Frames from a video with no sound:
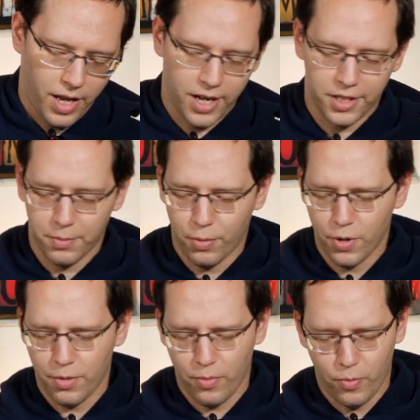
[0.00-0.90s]
And it's
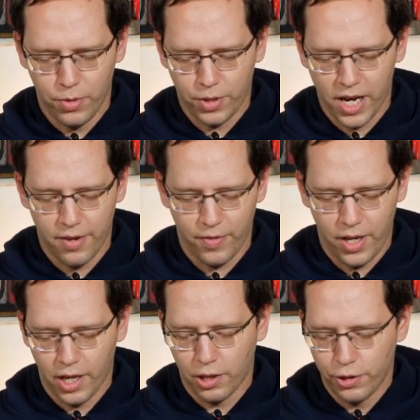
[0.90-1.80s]
important, we'll kind of
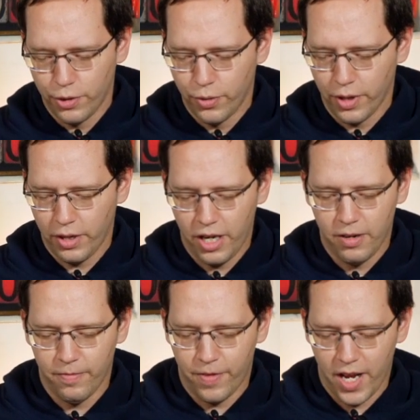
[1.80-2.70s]
include
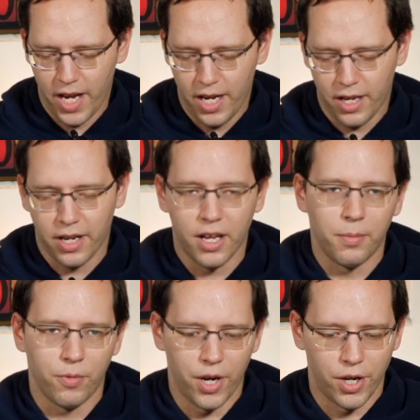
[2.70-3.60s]
invade and
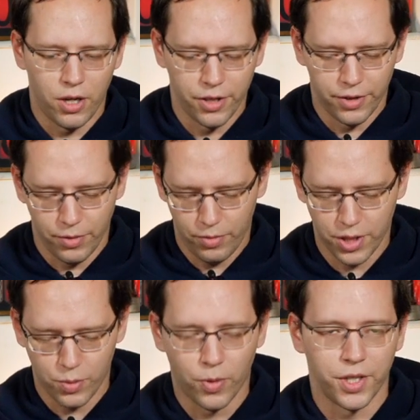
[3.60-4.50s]
upgrade all in
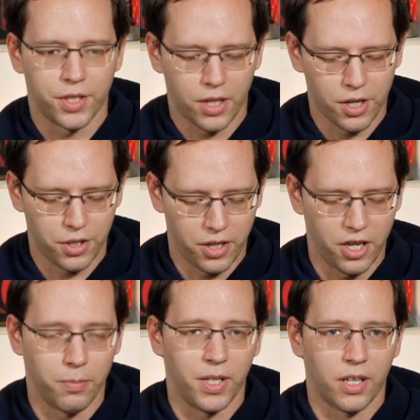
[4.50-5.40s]
this one discussion
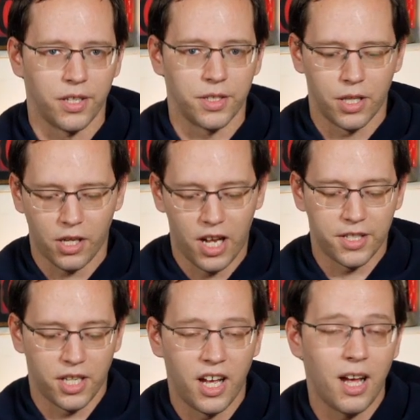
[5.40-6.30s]
here, because the
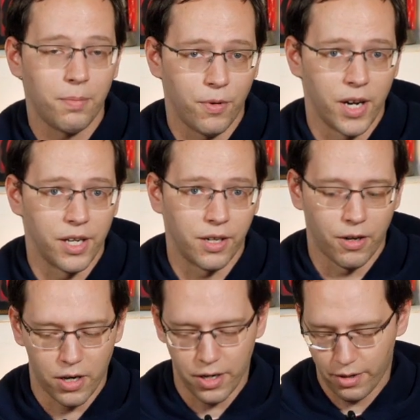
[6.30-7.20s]
cost to upgrade a
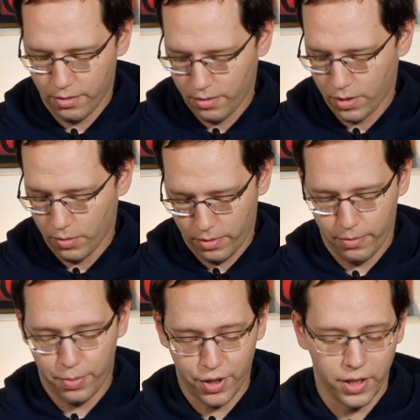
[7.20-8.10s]
card,
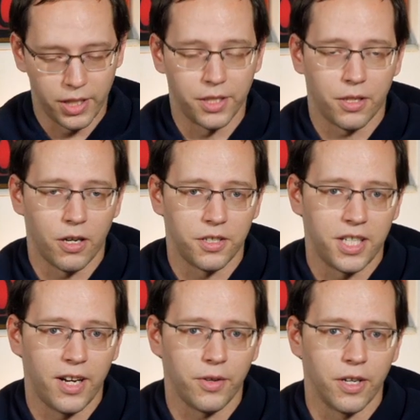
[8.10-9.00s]
putting these cards
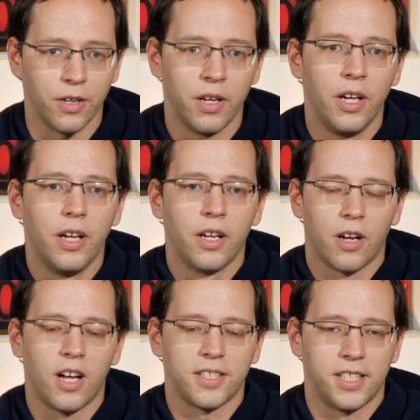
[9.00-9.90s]
down here,
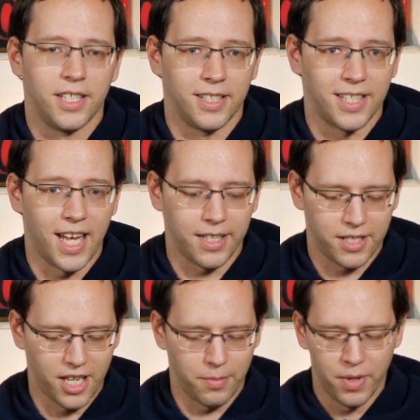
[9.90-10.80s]
costs the exact
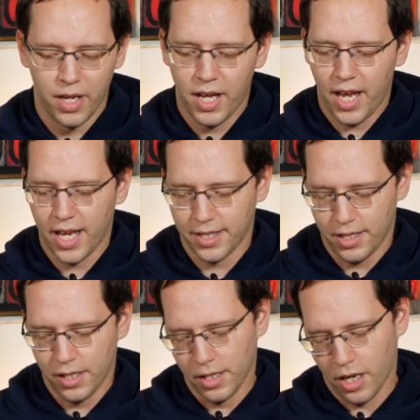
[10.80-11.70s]
same as
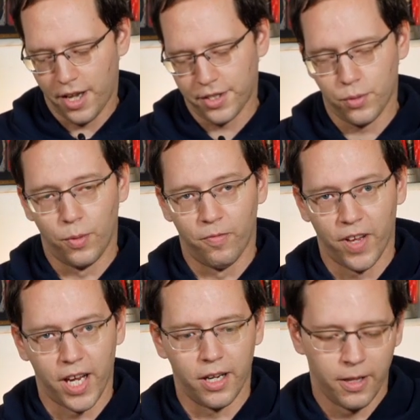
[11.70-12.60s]
the cost to
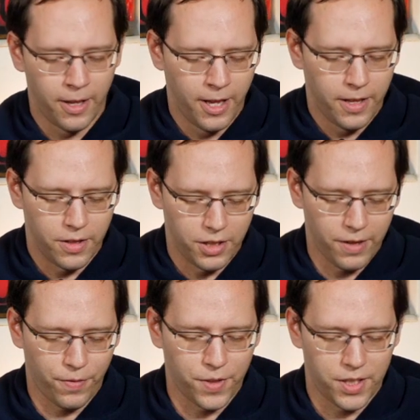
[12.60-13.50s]
invade. The
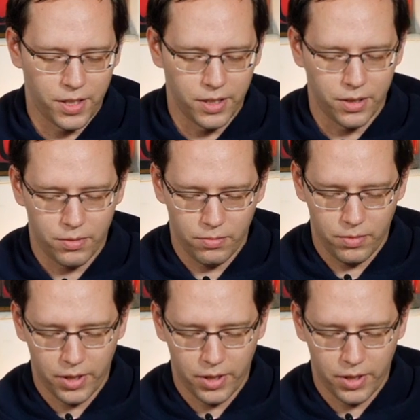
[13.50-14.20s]
difference is